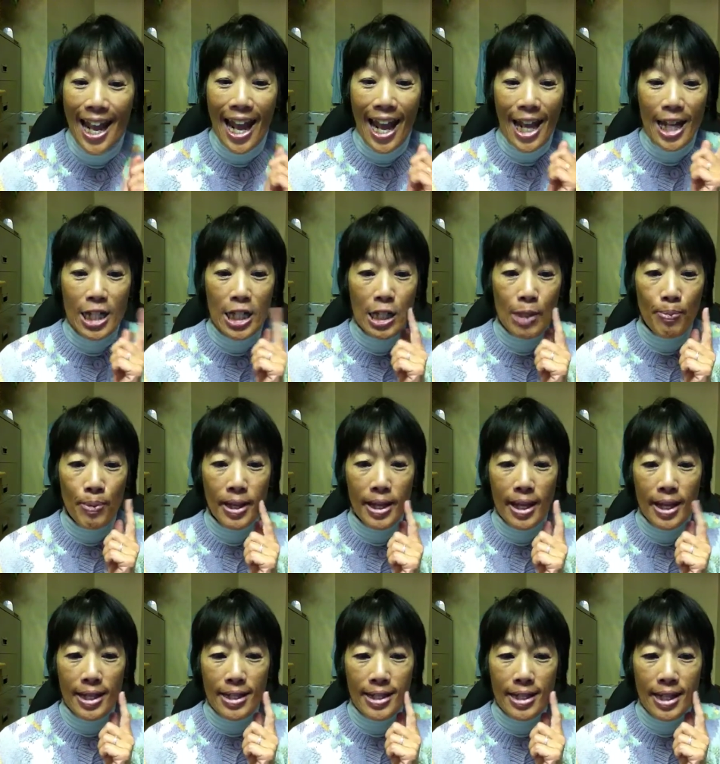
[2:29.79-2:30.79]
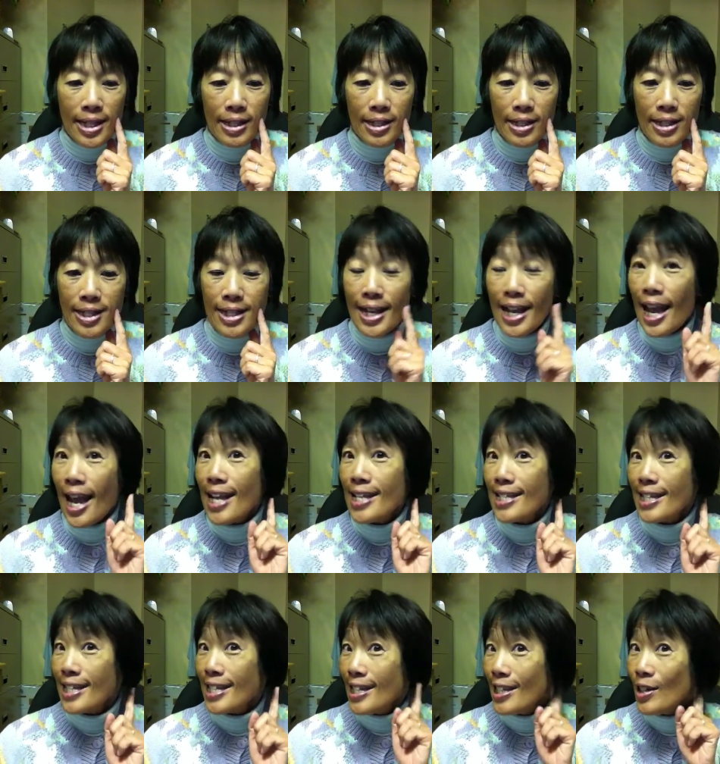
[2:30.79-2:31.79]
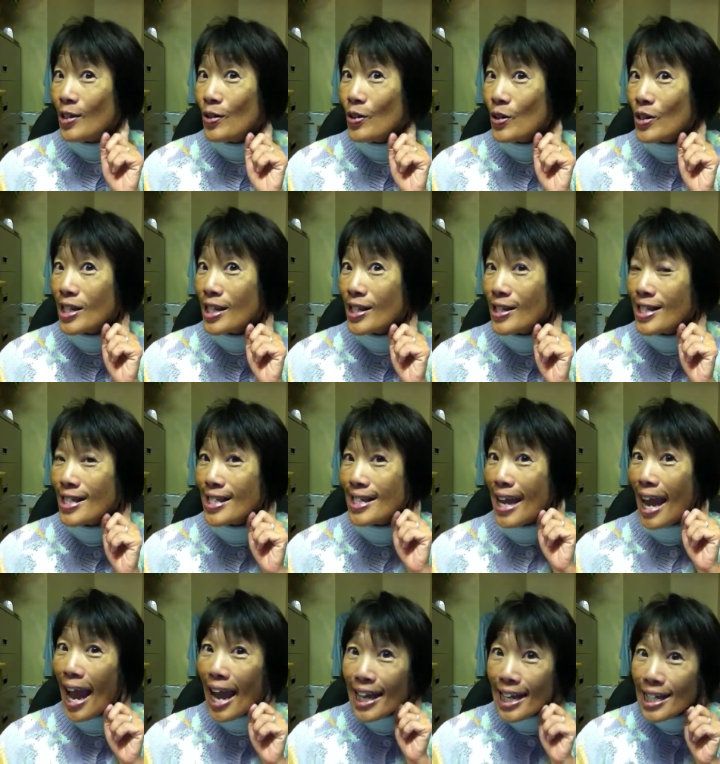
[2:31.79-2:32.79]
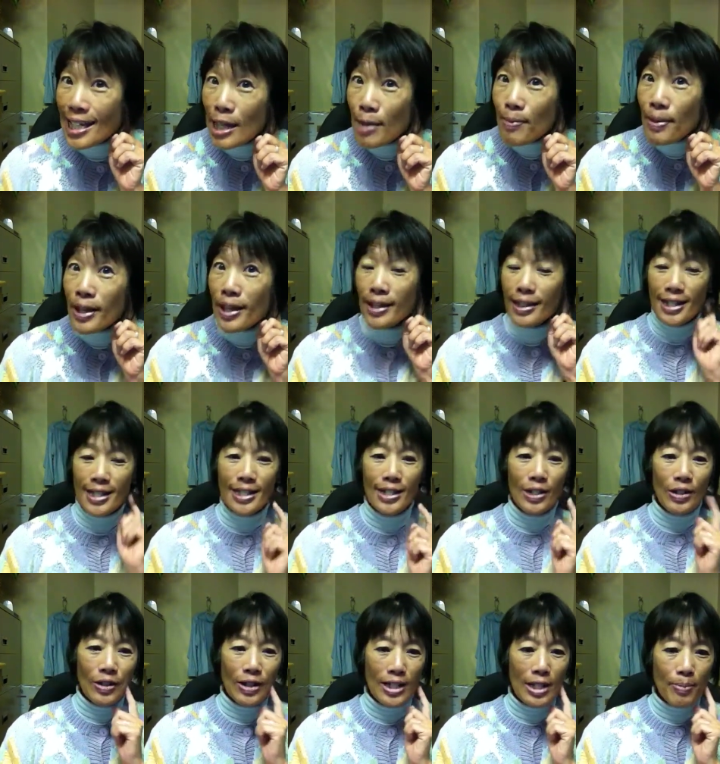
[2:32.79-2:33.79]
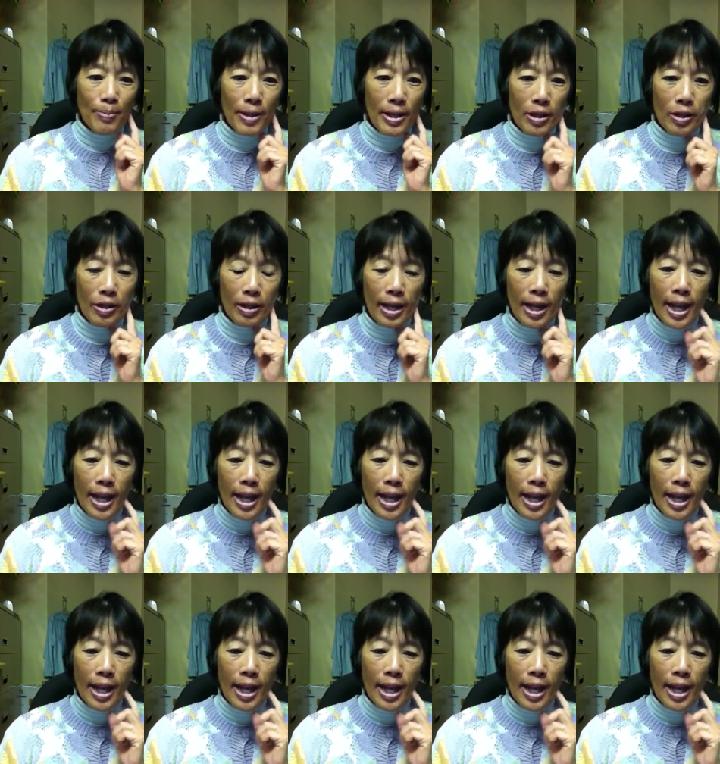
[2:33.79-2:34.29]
and speaking skills as you know your skills as an academic listener and speaker.